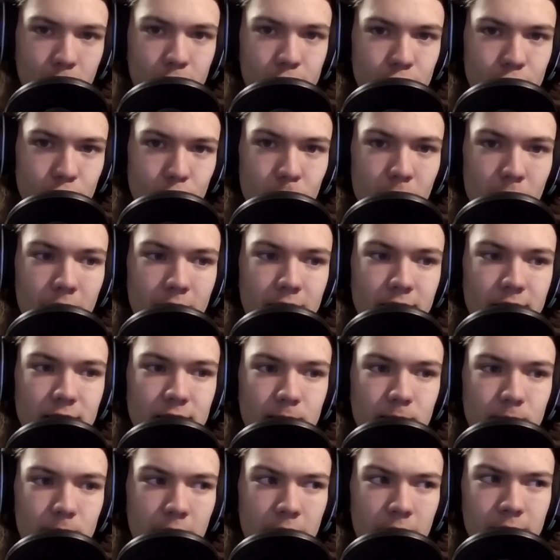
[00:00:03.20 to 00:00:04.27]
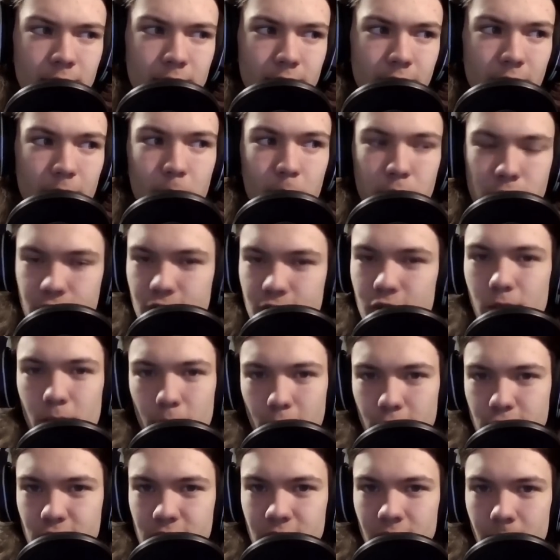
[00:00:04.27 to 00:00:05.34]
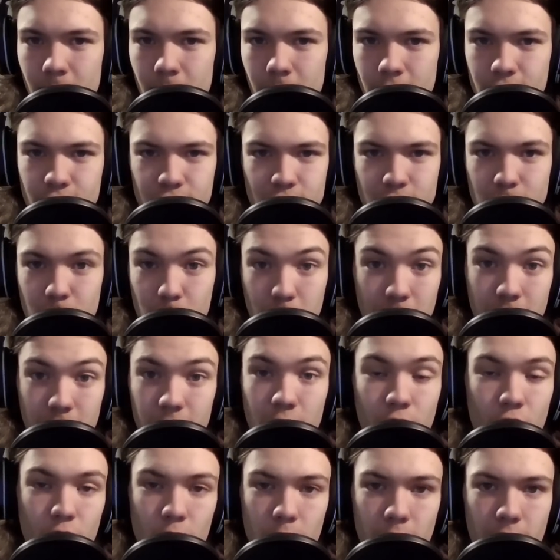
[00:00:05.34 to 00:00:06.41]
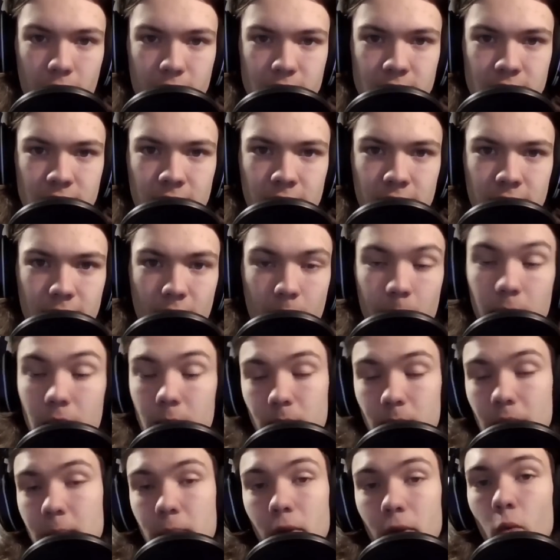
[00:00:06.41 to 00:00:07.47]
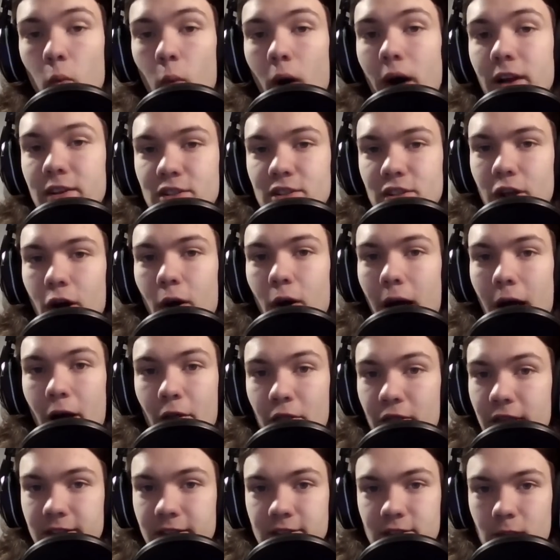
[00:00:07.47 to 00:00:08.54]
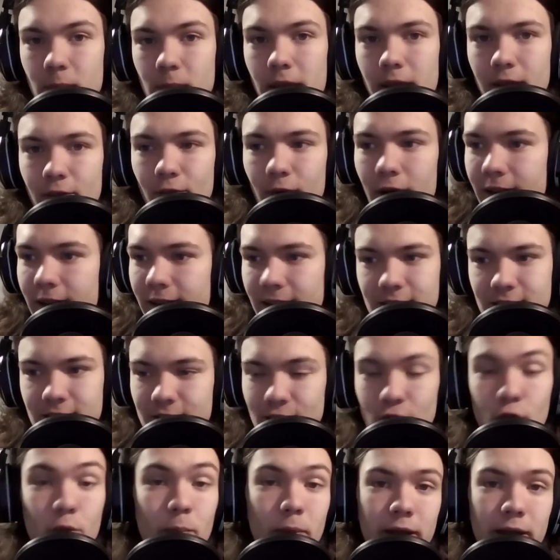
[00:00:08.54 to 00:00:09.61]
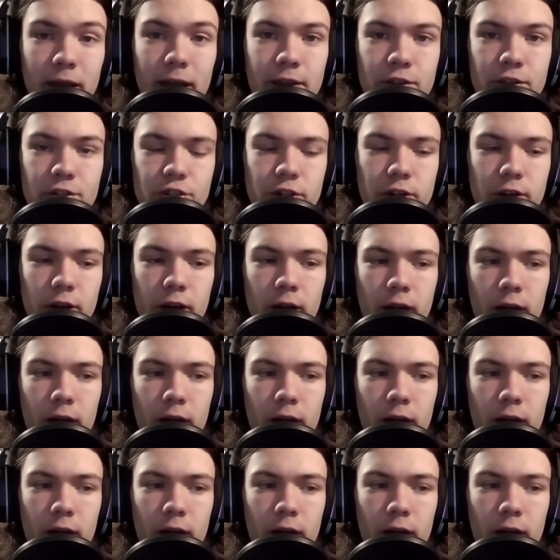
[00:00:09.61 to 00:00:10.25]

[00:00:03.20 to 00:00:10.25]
2 mods, and I presume most of them are just plain curiosity. I mean, people want to know how things are made, right? It's human nature.